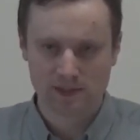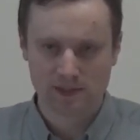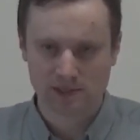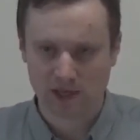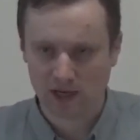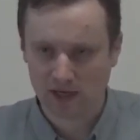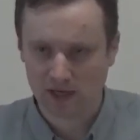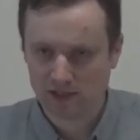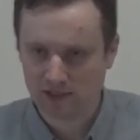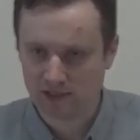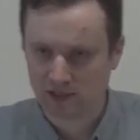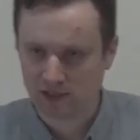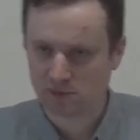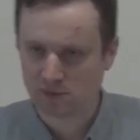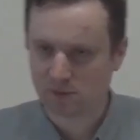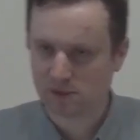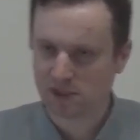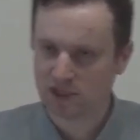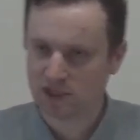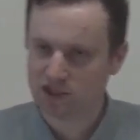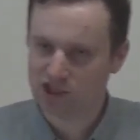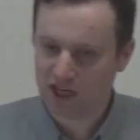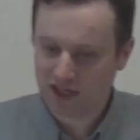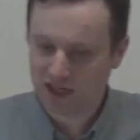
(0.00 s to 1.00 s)
Titus
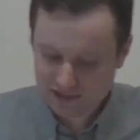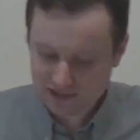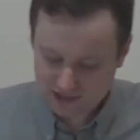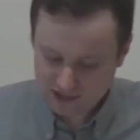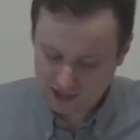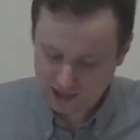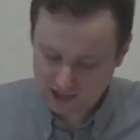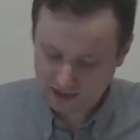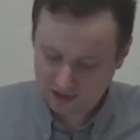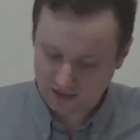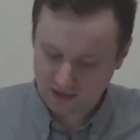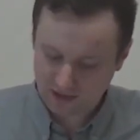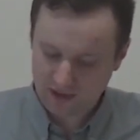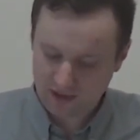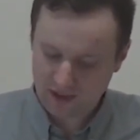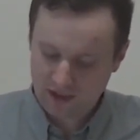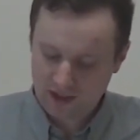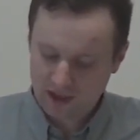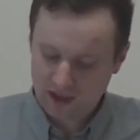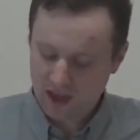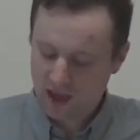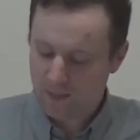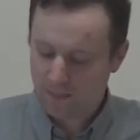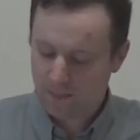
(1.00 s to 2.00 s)
was a Gentile,
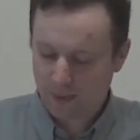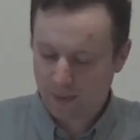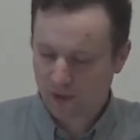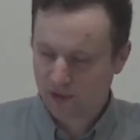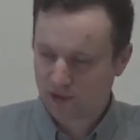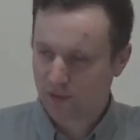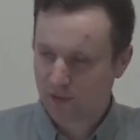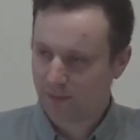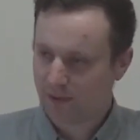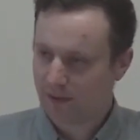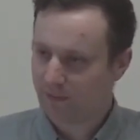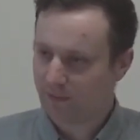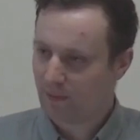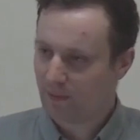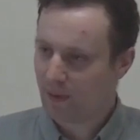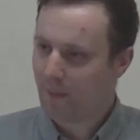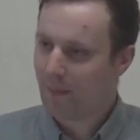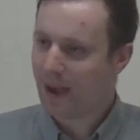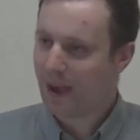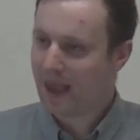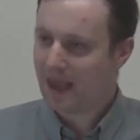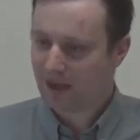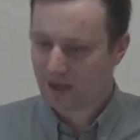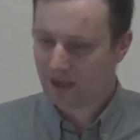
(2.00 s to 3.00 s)
uh, possibly from a
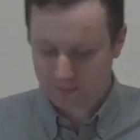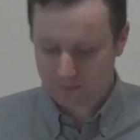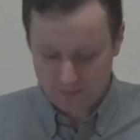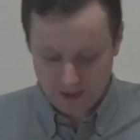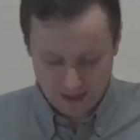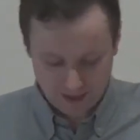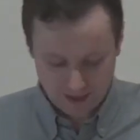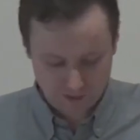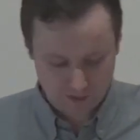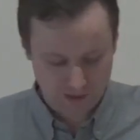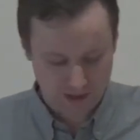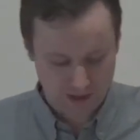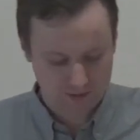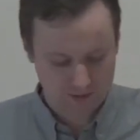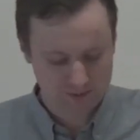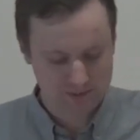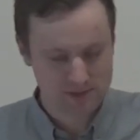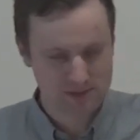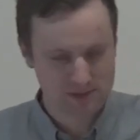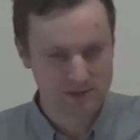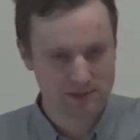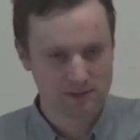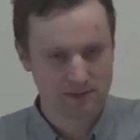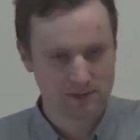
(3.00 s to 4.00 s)
pagan
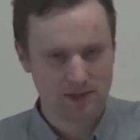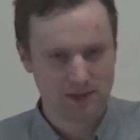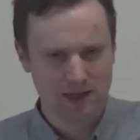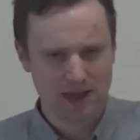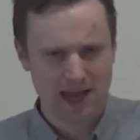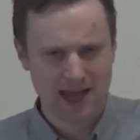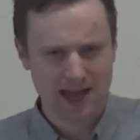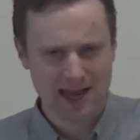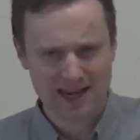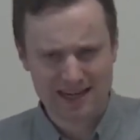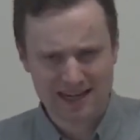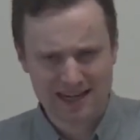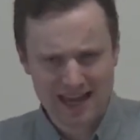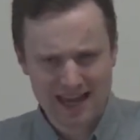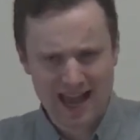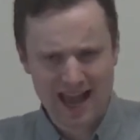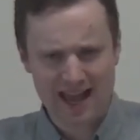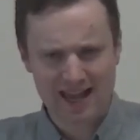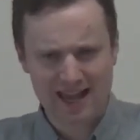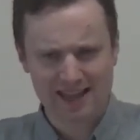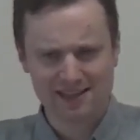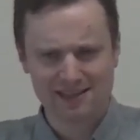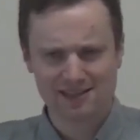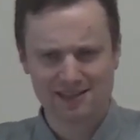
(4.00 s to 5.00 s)
background. And
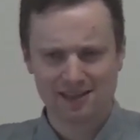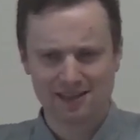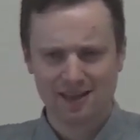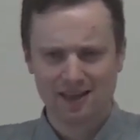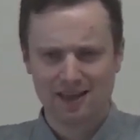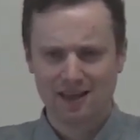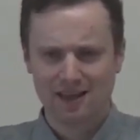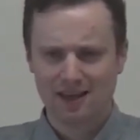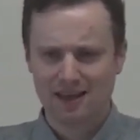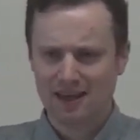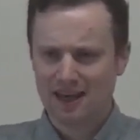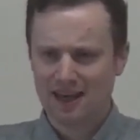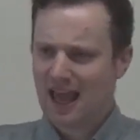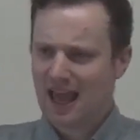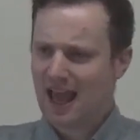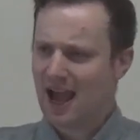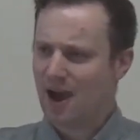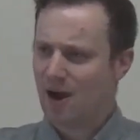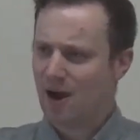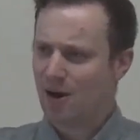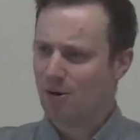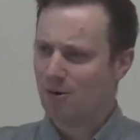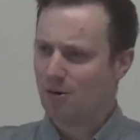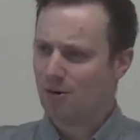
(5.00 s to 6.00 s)
yet,
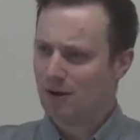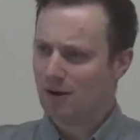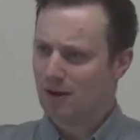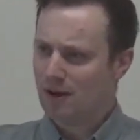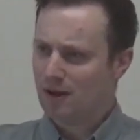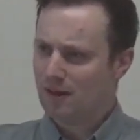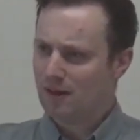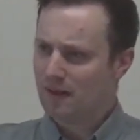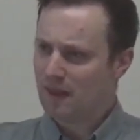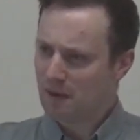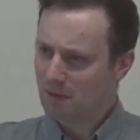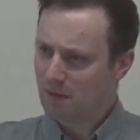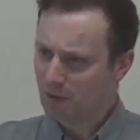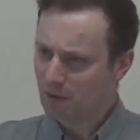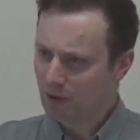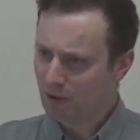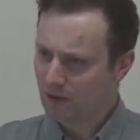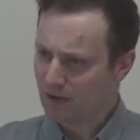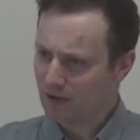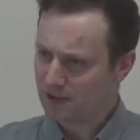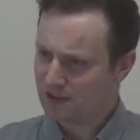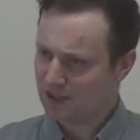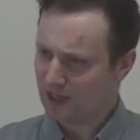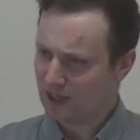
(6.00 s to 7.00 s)
now they were
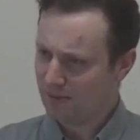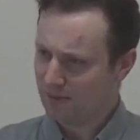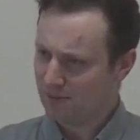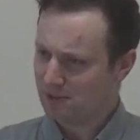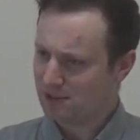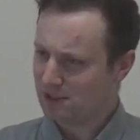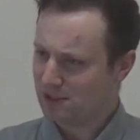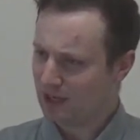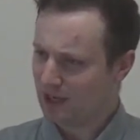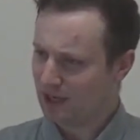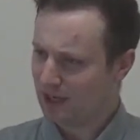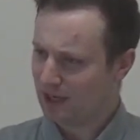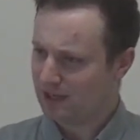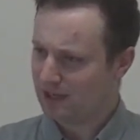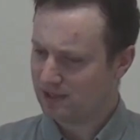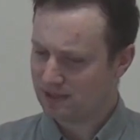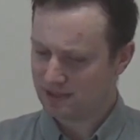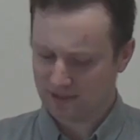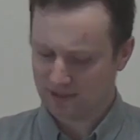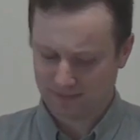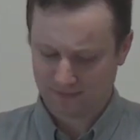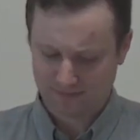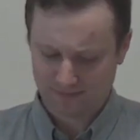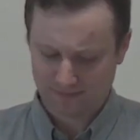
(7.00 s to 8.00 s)
on the same side.
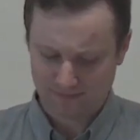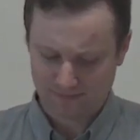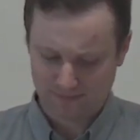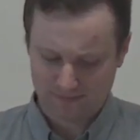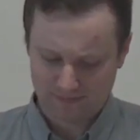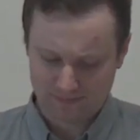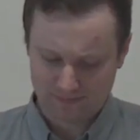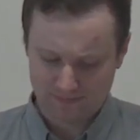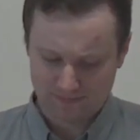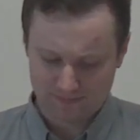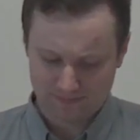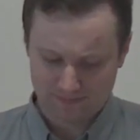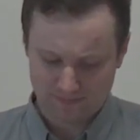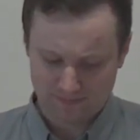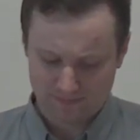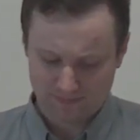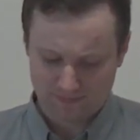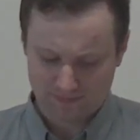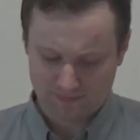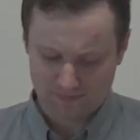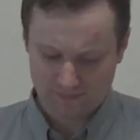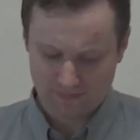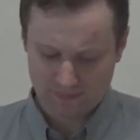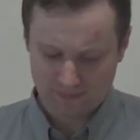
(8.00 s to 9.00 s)

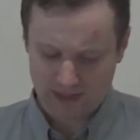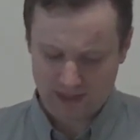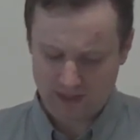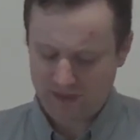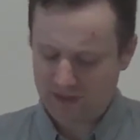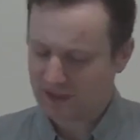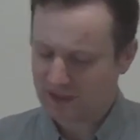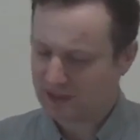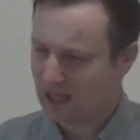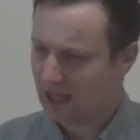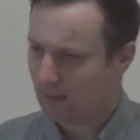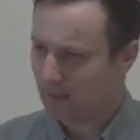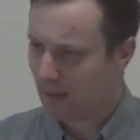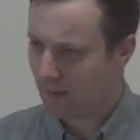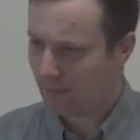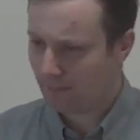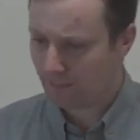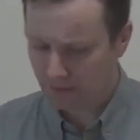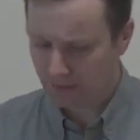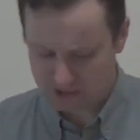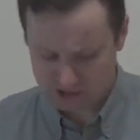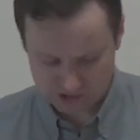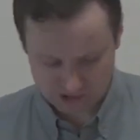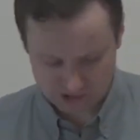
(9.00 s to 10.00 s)
They had the same
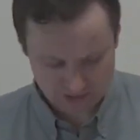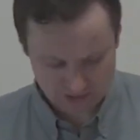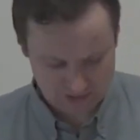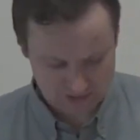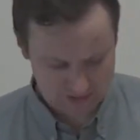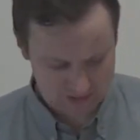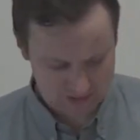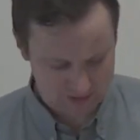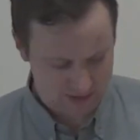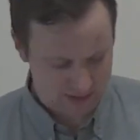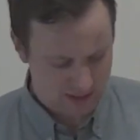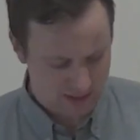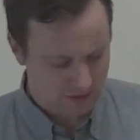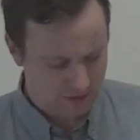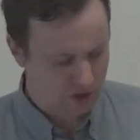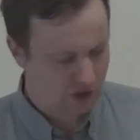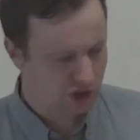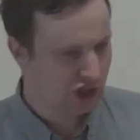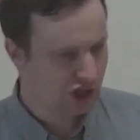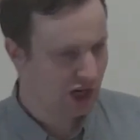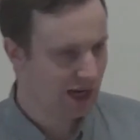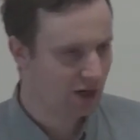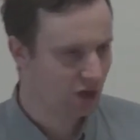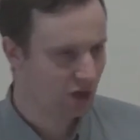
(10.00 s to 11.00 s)
ambitions. They
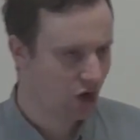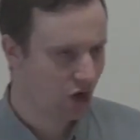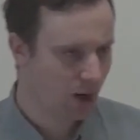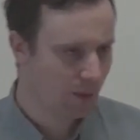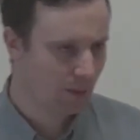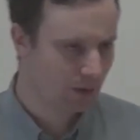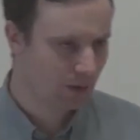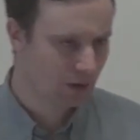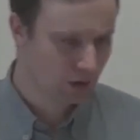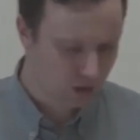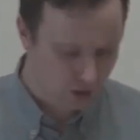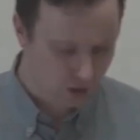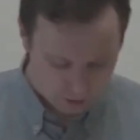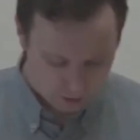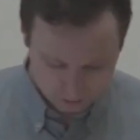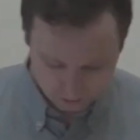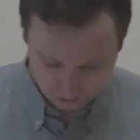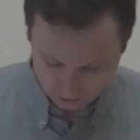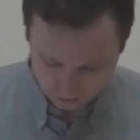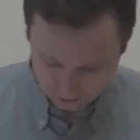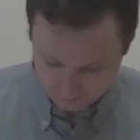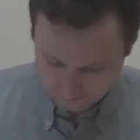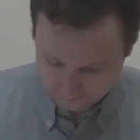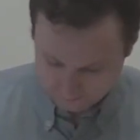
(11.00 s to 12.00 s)
shared a common
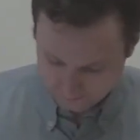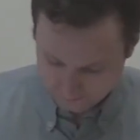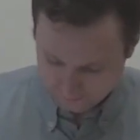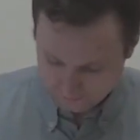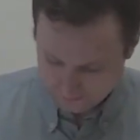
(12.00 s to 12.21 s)
goal